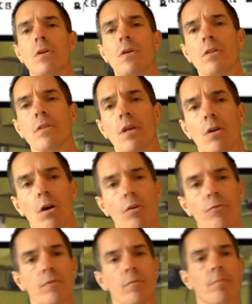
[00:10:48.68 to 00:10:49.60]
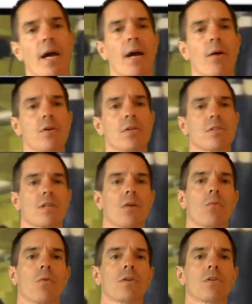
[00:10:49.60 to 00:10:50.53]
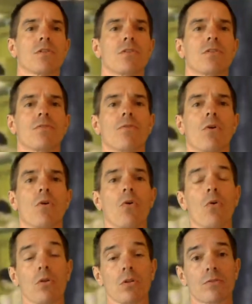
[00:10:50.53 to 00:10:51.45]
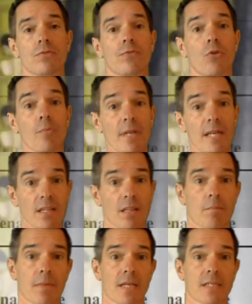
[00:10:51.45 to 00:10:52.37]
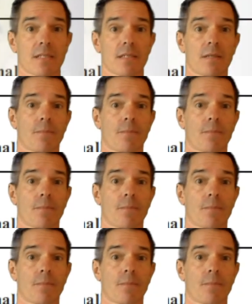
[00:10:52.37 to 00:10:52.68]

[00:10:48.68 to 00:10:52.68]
there are often powers that want us to formulate the matter